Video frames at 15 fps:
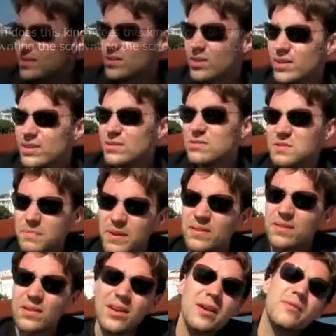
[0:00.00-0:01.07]
started to spend
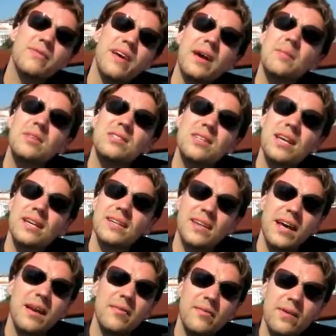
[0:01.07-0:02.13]
a lot of time in Second
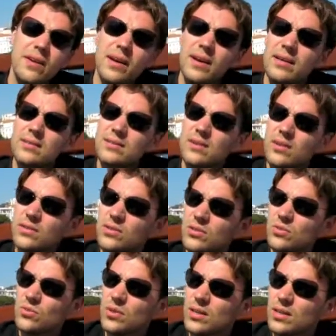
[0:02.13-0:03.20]
Life, and I started
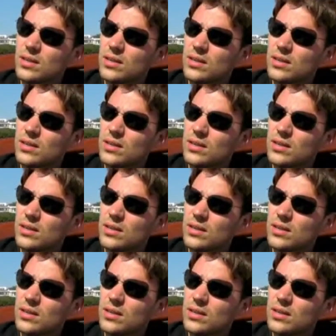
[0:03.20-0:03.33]
to